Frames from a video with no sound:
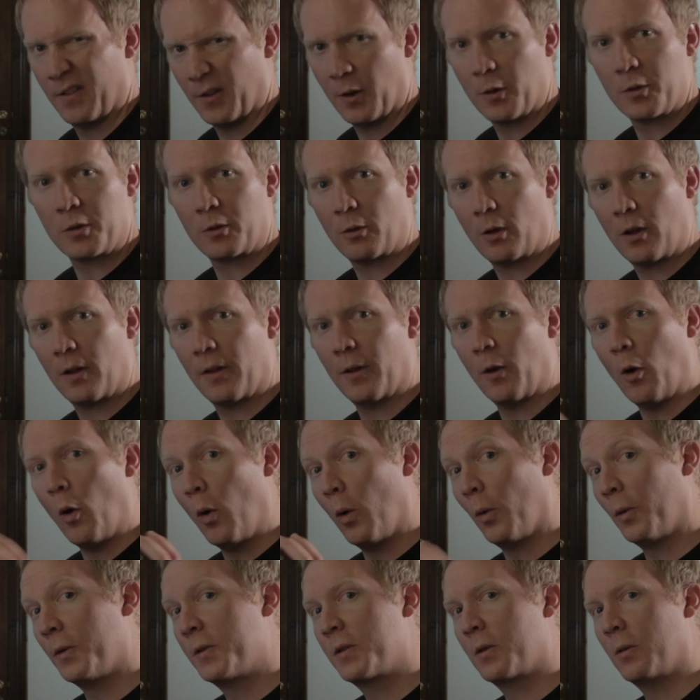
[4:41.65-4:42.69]
Those are all the
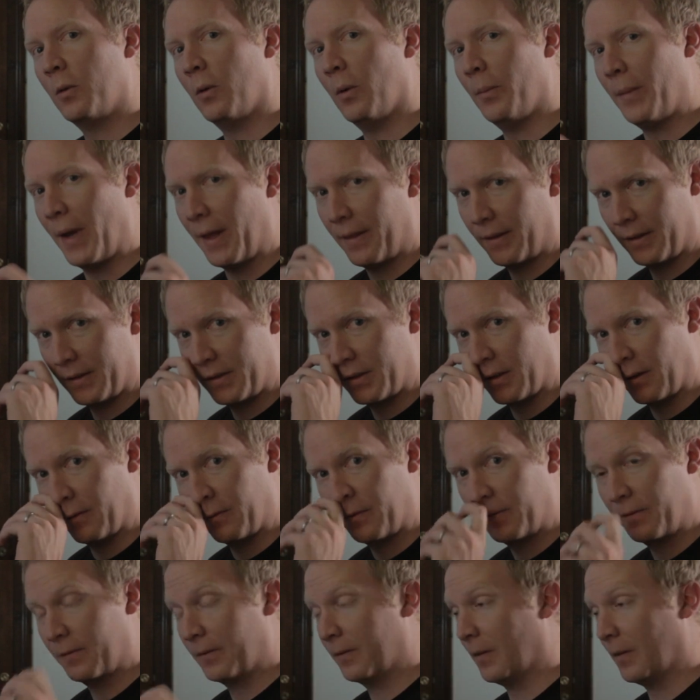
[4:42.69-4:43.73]
old school methods
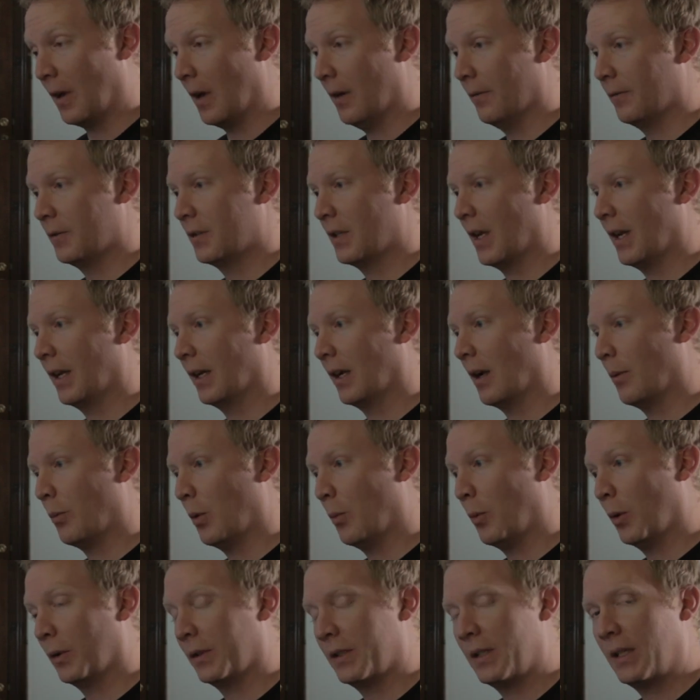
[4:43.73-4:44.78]
of, of setting up
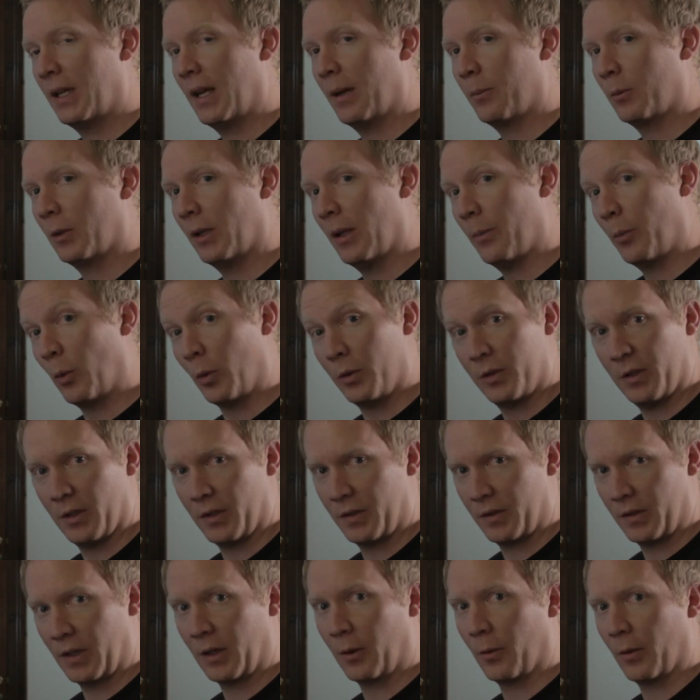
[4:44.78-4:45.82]
a multicam clip or
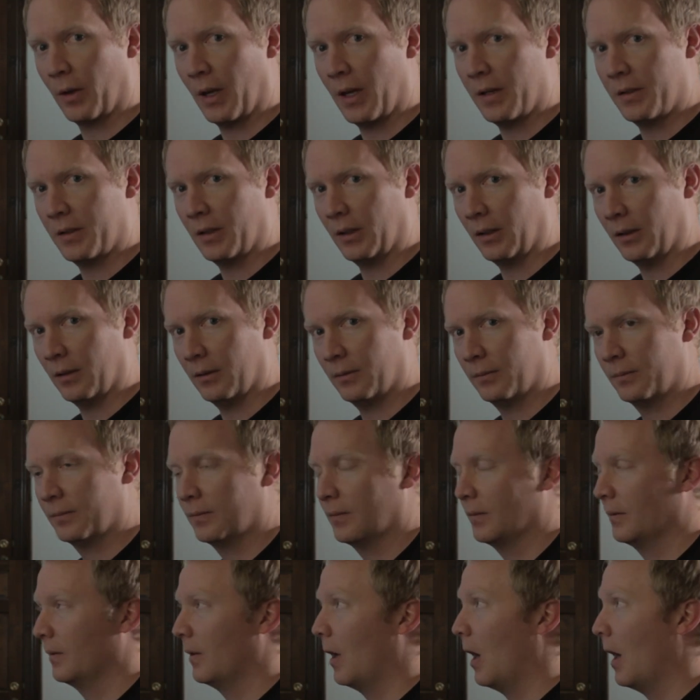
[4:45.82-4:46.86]
just synchronizing
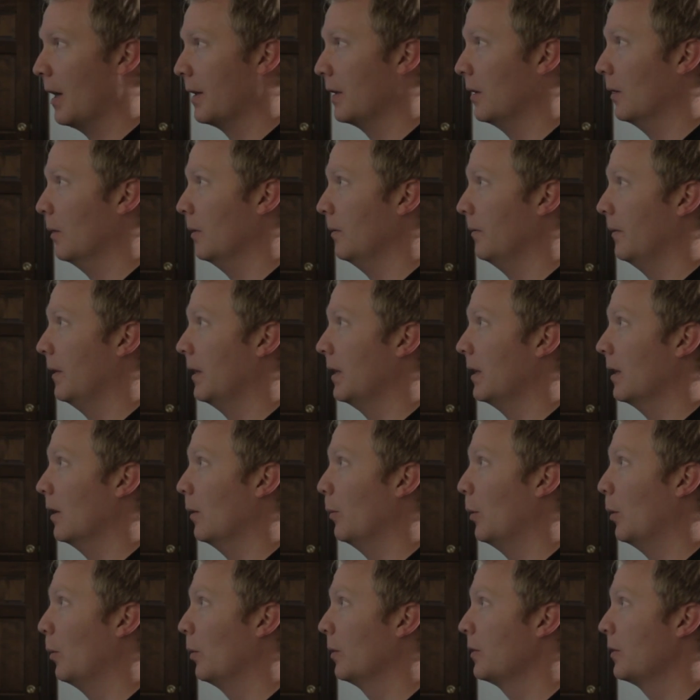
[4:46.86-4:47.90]
audio and video, but